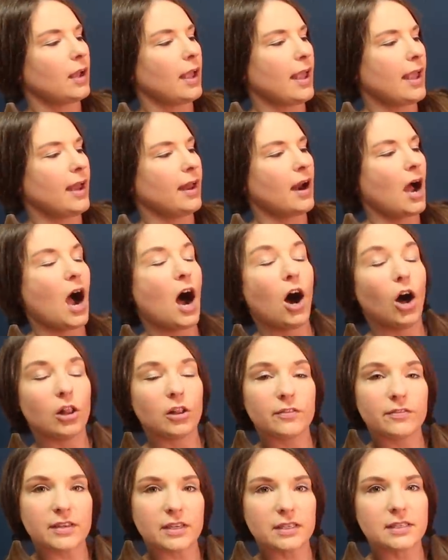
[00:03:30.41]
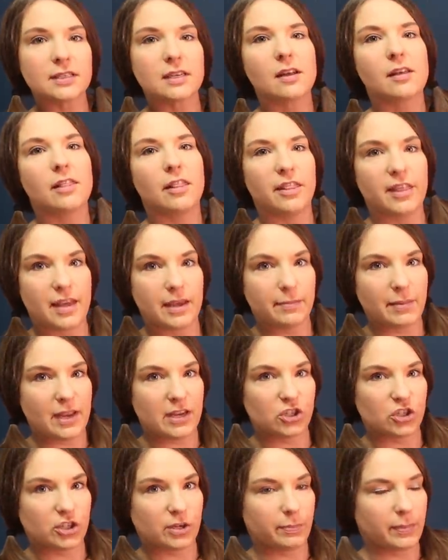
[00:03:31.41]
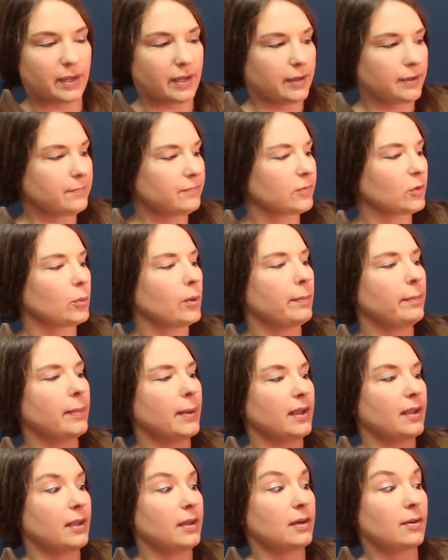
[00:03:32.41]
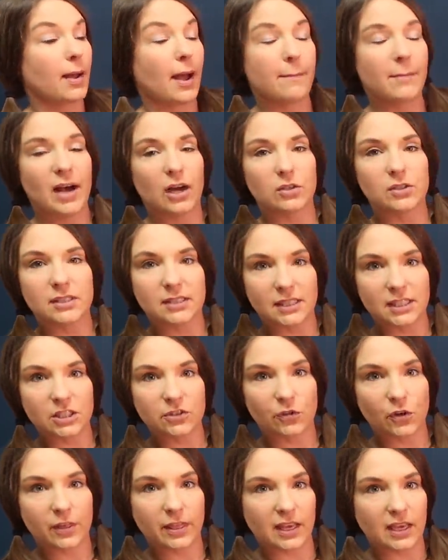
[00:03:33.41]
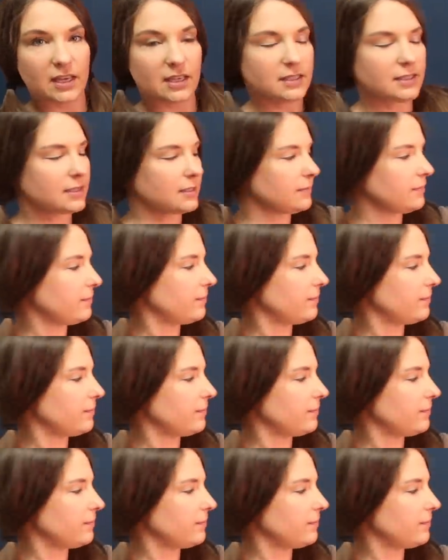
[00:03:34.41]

And all of these, they pay shipping. We paid about six for these.